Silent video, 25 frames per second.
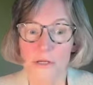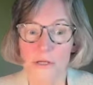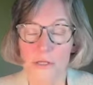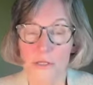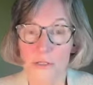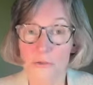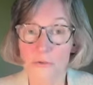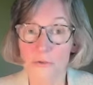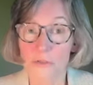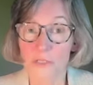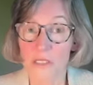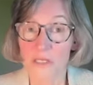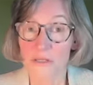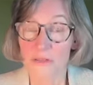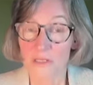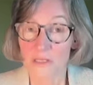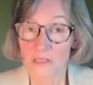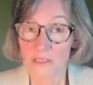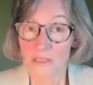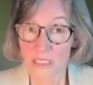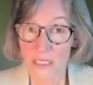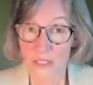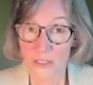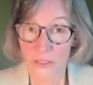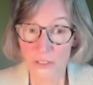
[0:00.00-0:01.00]
Using the
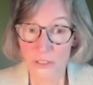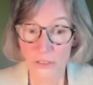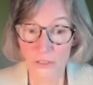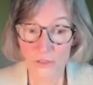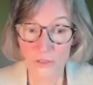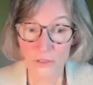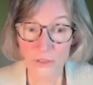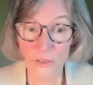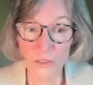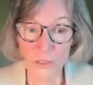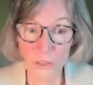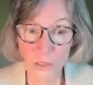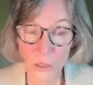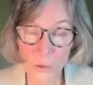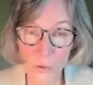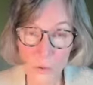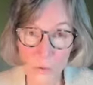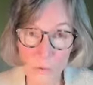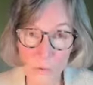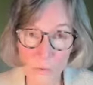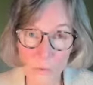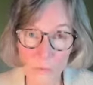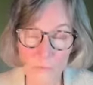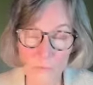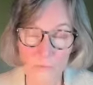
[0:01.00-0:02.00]
essential
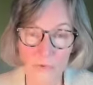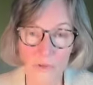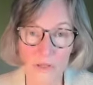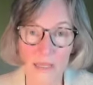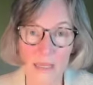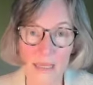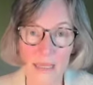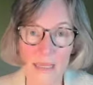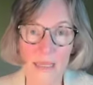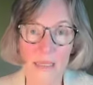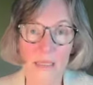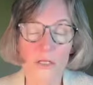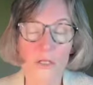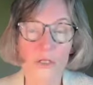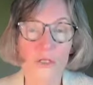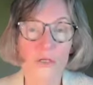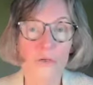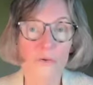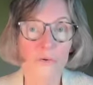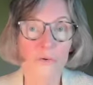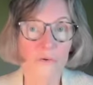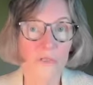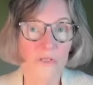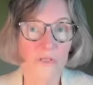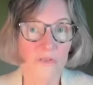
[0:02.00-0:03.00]
slow and
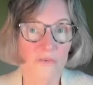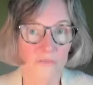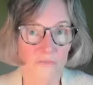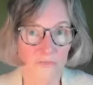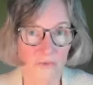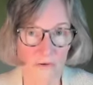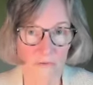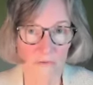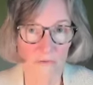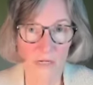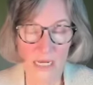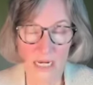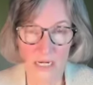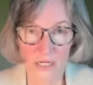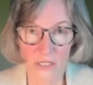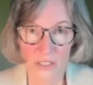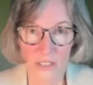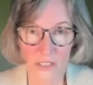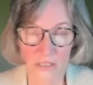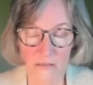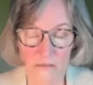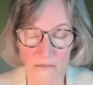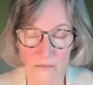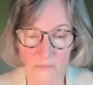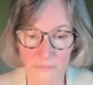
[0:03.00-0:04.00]
use
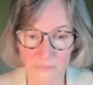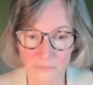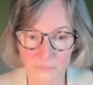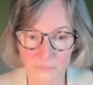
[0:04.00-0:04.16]
variation.